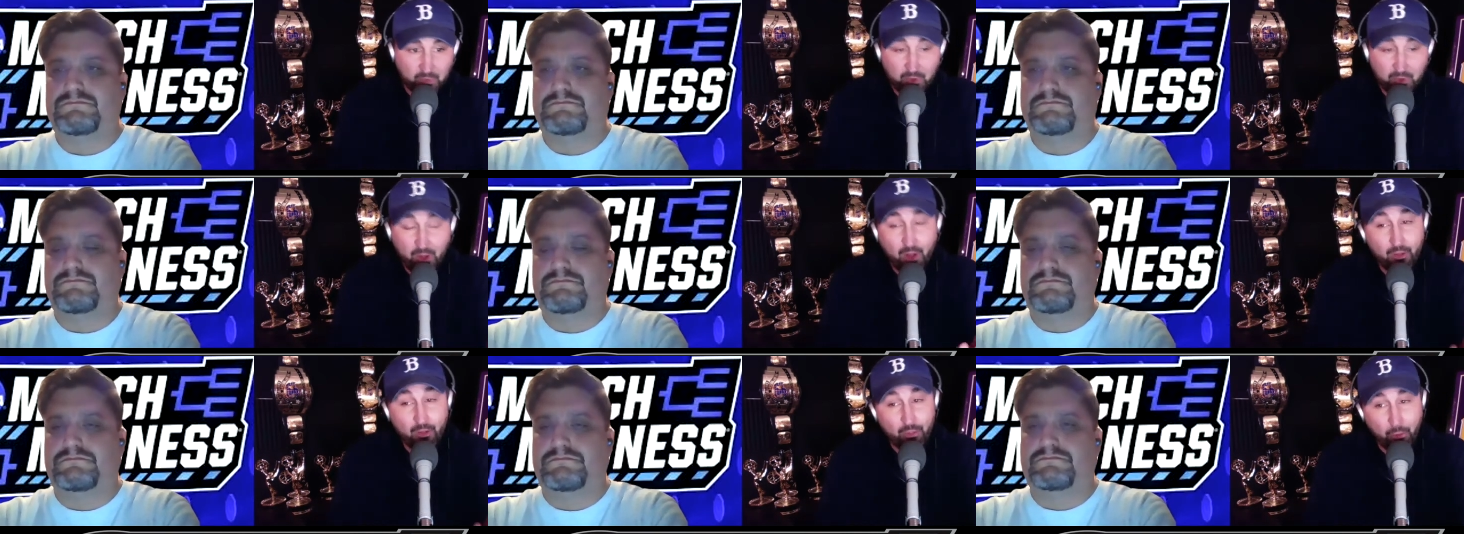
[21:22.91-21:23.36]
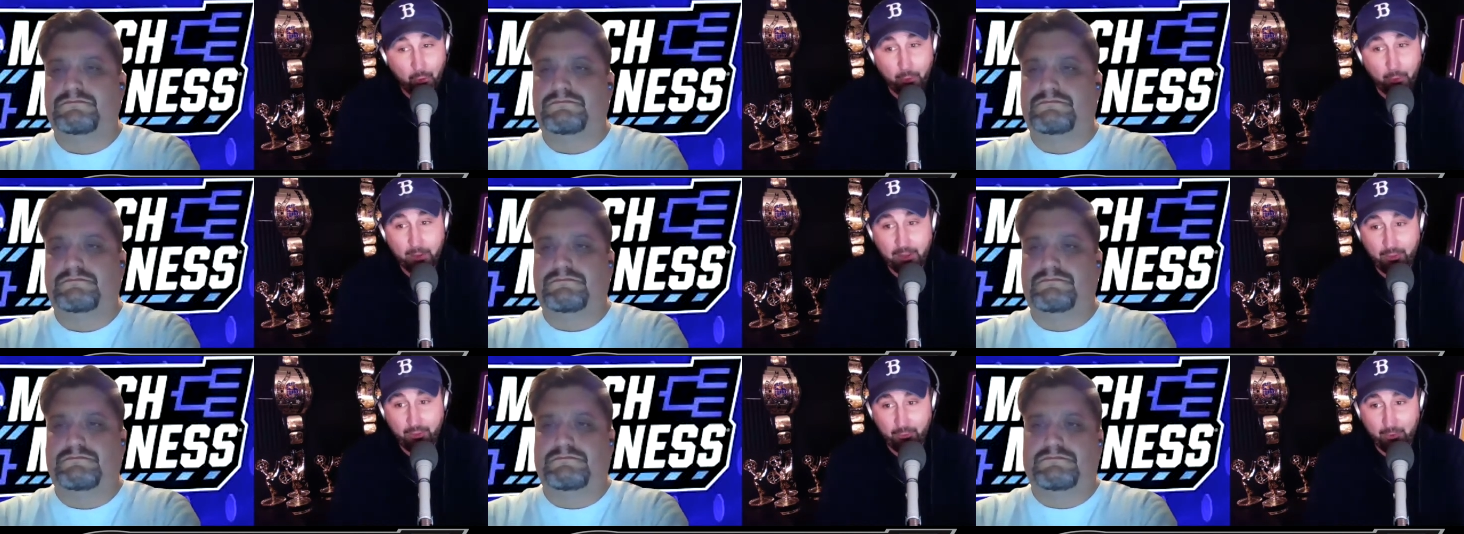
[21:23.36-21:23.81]

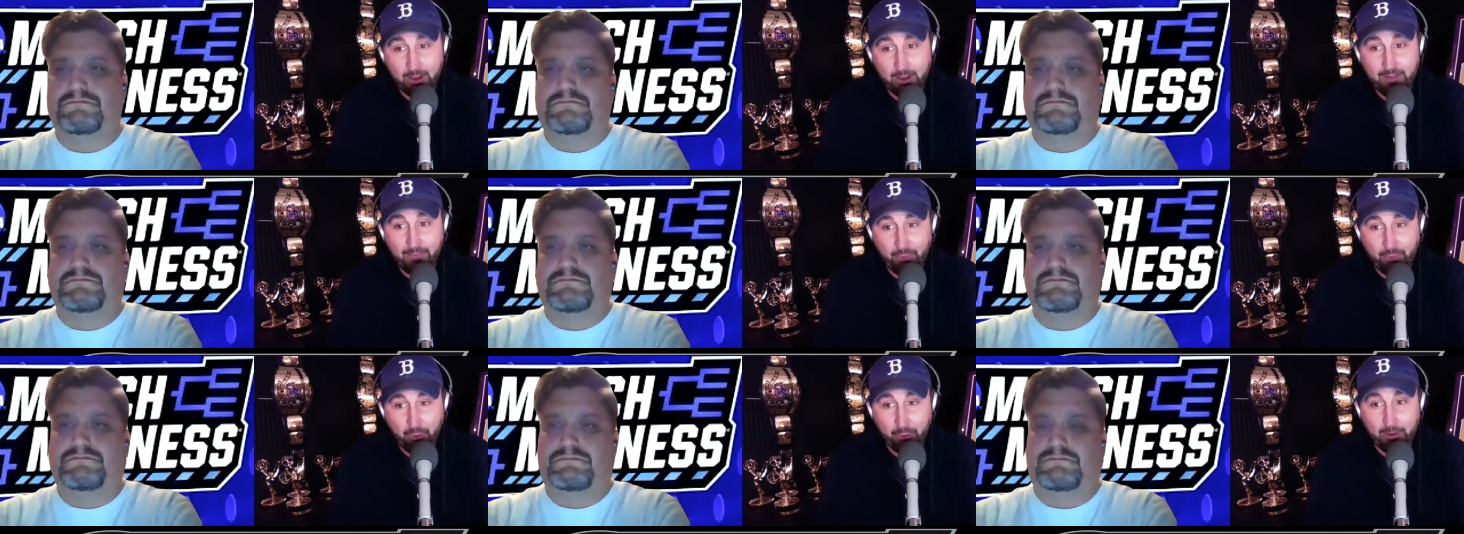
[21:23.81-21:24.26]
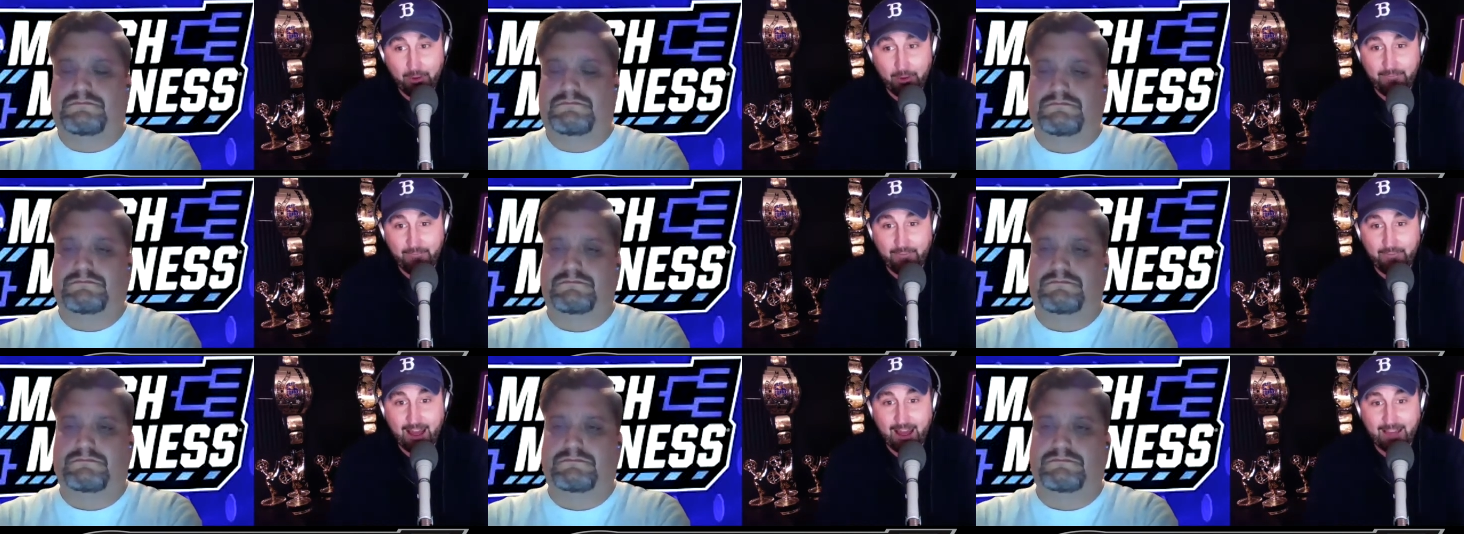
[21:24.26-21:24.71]
Speaker 1: 33 of
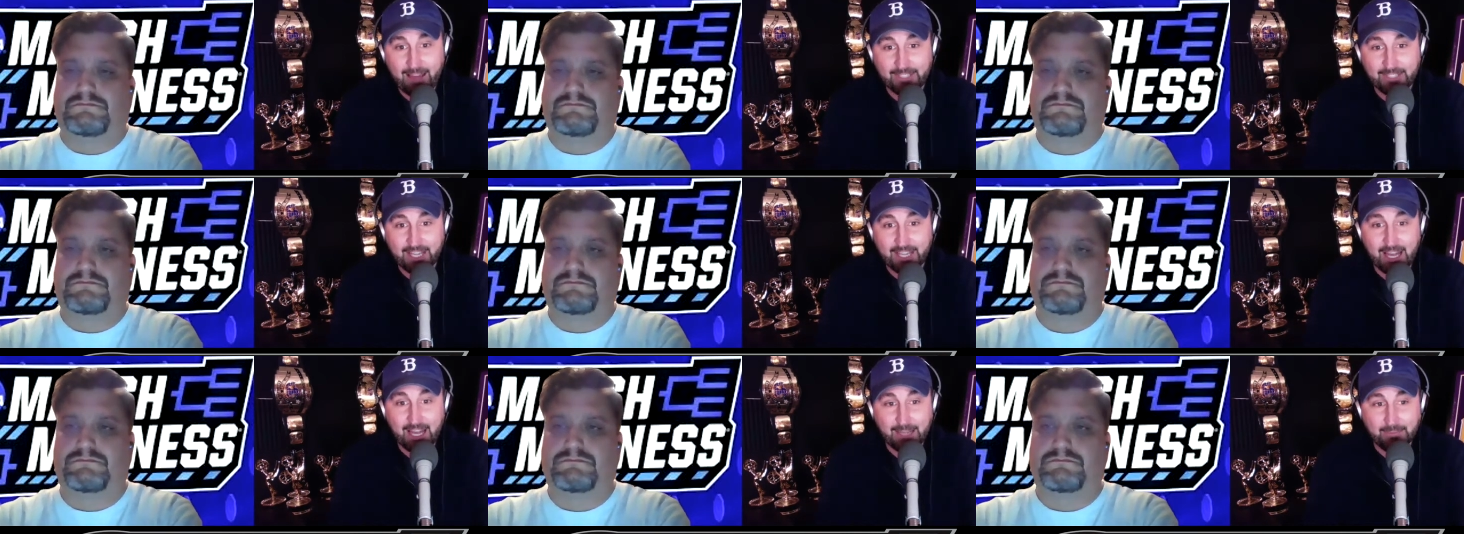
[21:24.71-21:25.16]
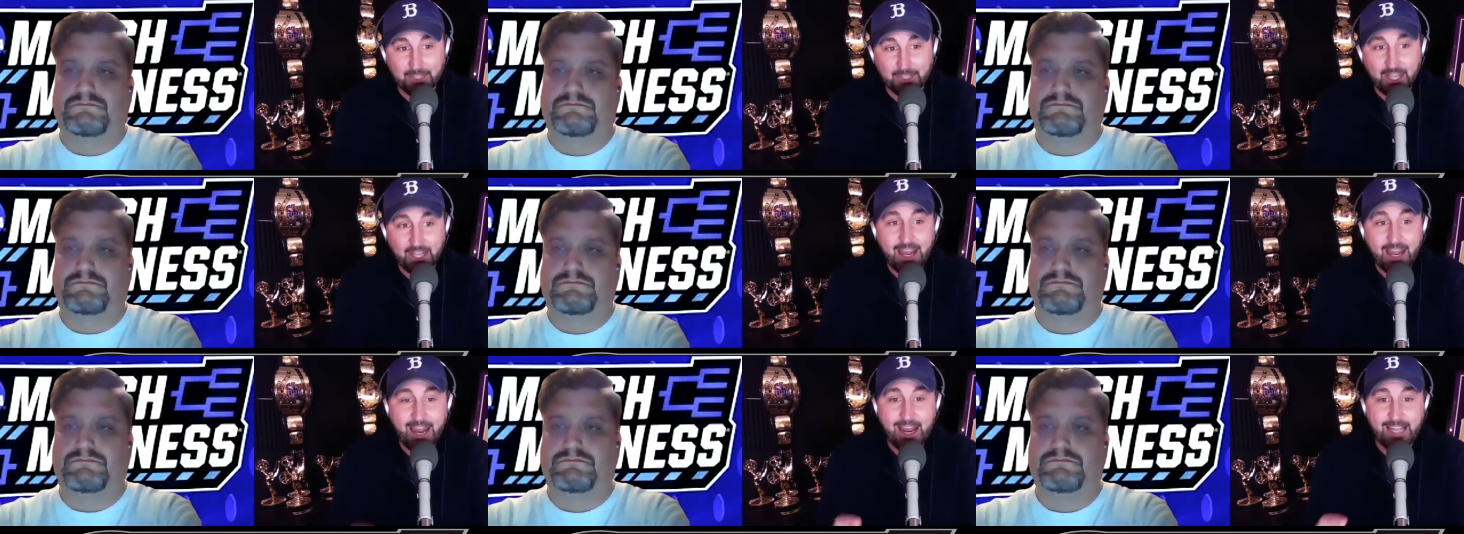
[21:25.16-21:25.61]
35 times,
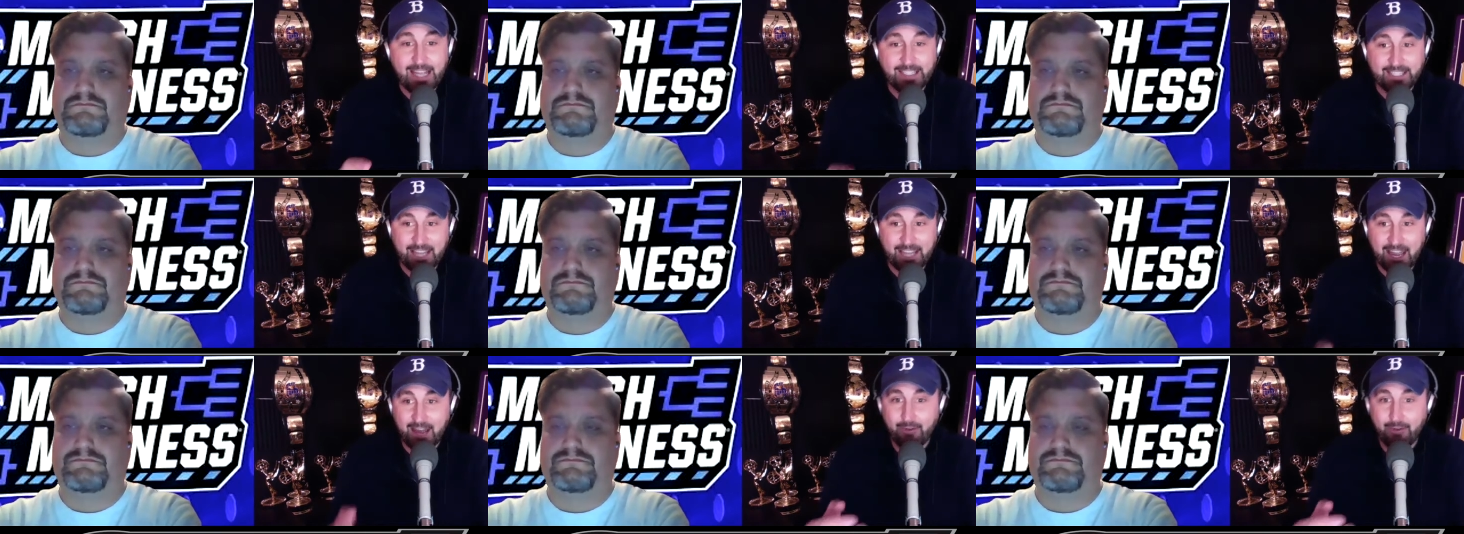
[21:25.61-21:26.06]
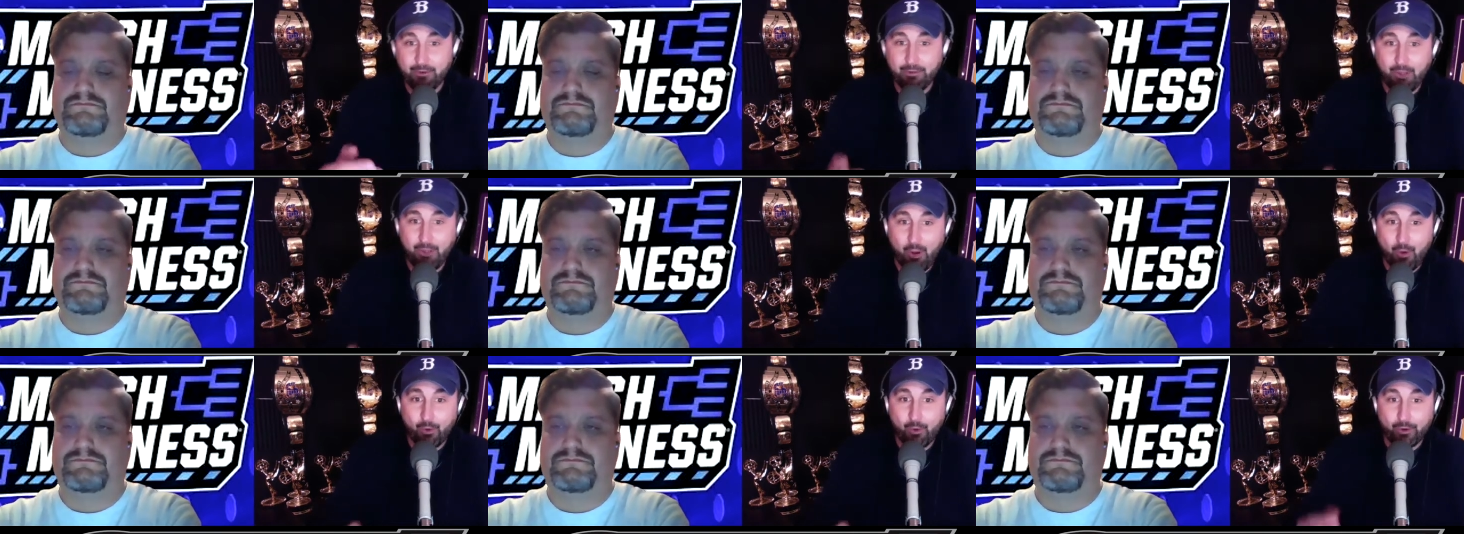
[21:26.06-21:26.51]
a 10 or
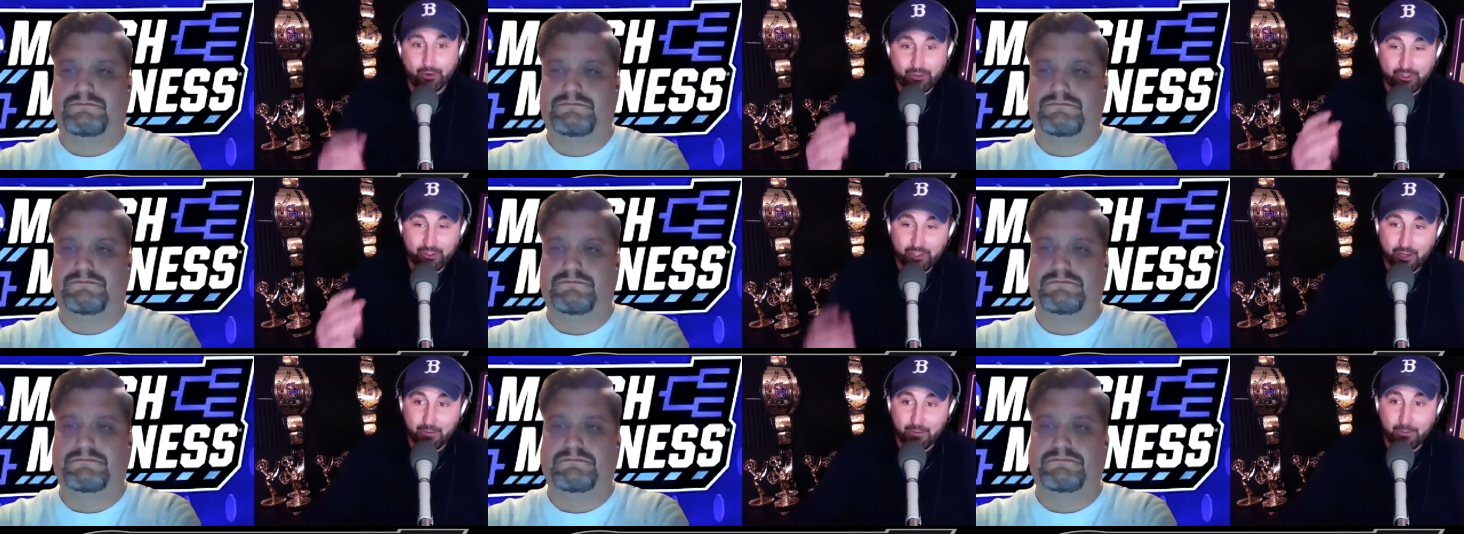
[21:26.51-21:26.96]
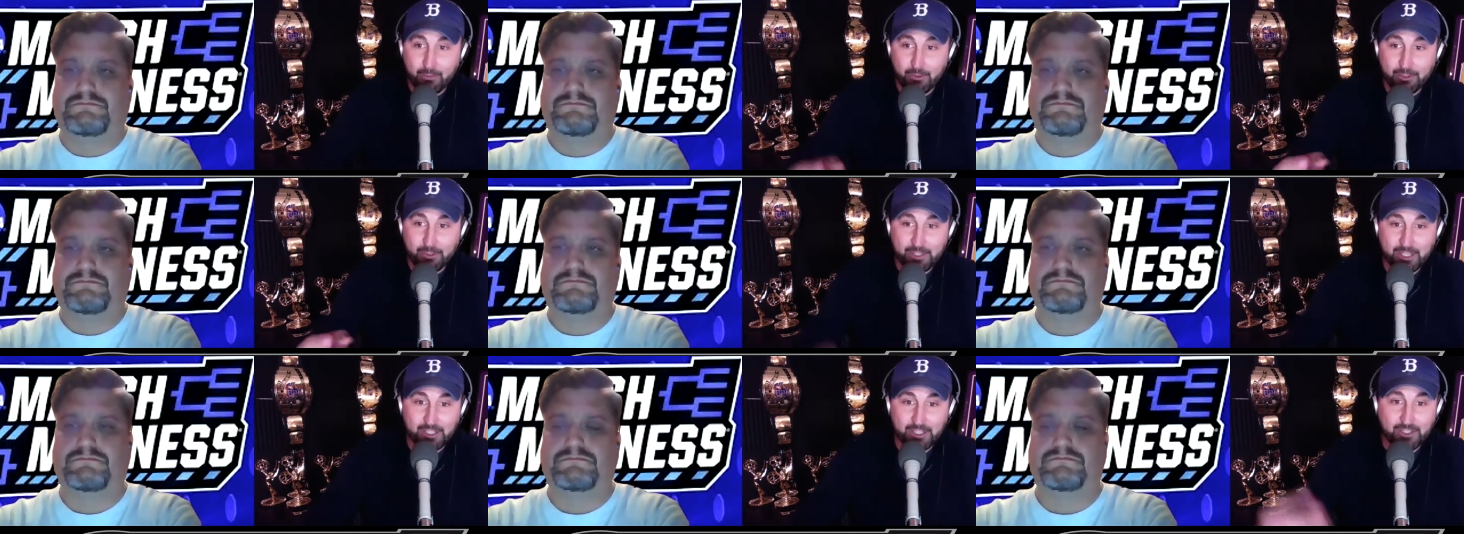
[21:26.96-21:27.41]
lower
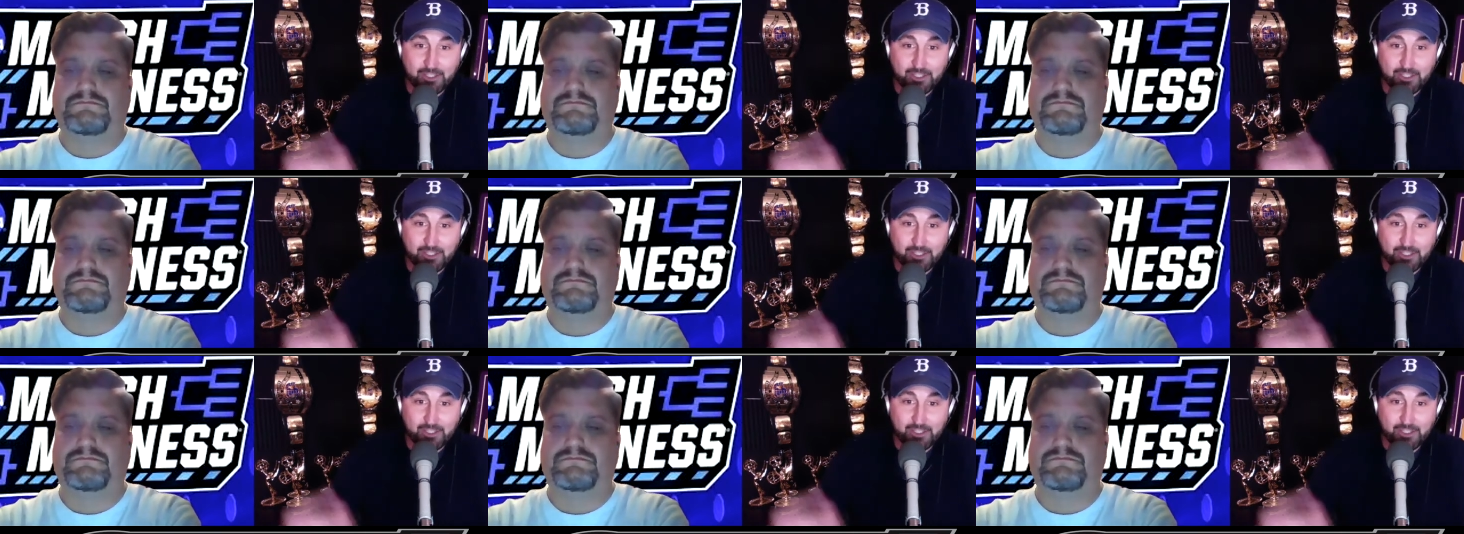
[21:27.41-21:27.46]
double-digit